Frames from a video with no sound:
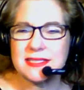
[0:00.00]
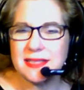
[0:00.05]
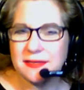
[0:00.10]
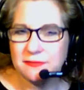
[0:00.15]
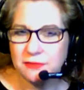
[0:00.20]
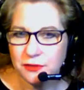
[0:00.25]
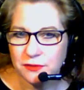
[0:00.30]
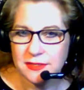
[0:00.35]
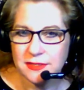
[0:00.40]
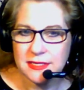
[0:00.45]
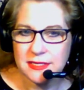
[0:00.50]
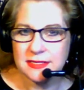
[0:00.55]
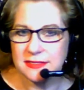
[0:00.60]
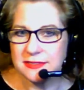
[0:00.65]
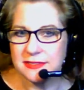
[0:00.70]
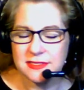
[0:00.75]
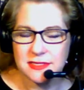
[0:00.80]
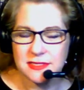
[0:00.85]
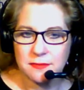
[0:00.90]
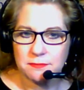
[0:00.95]
I've heard that in
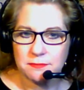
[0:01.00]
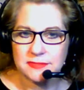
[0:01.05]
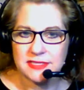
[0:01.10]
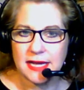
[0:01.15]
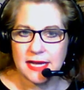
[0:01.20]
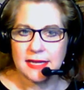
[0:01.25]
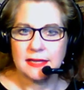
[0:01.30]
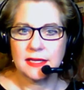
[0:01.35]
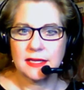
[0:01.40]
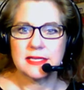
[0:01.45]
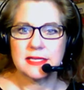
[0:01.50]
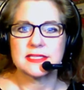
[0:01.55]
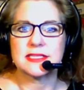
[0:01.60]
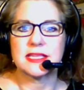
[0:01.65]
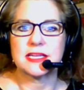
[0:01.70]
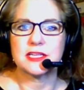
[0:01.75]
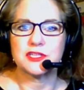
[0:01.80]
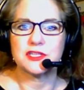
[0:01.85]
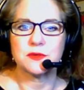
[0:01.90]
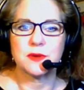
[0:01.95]
some dialects
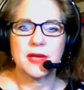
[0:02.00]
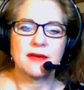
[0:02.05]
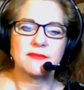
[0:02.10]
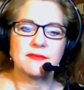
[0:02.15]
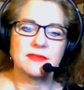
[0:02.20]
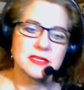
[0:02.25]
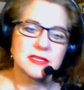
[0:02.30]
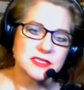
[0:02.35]
they do have it.